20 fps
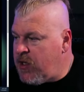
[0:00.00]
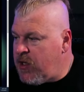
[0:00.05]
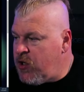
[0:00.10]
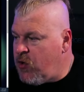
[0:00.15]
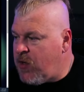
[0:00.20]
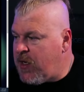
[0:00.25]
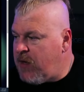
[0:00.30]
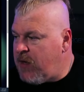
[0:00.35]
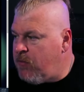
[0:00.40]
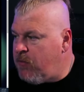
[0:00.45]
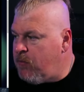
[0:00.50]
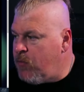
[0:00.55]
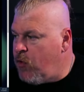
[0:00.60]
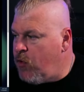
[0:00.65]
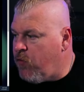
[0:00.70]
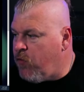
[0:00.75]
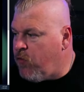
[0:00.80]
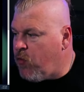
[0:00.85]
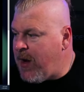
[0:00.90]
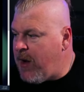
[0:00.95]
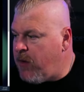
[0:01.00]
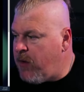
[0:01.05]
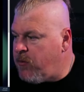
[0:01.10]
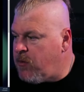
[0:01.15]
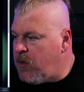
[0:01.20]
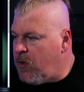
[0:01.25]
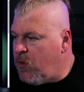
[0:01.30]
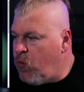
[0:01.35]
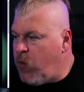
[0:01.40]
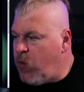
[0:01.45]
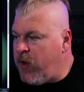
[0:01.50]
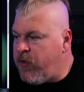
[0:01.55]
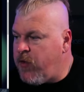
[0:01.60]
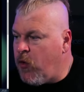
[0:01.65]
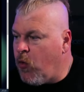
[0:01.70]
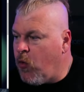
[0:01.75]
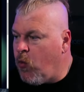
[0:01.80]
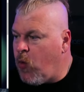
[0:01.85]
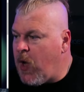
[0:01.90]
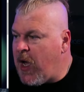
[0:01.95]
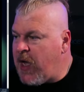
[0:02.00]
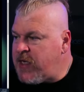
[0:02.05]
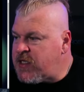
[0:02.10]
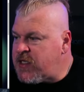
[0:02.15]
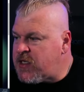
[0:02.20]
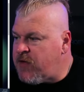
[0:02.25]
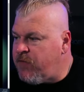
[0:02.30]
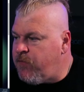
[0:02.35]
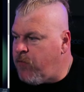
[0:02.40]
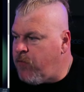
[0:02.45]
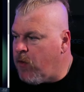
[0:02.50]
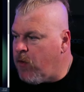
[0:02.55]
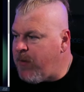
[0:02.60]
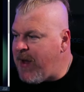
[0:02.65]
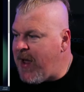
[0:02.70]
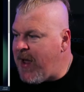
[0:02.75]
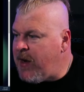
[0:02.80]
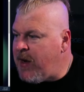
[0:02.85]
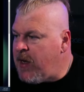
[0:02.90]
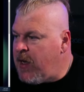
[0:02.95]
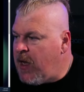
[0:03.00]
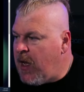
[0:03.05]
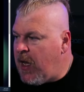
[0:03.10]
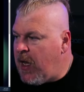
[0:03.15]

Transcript: you can move around with your WASD format,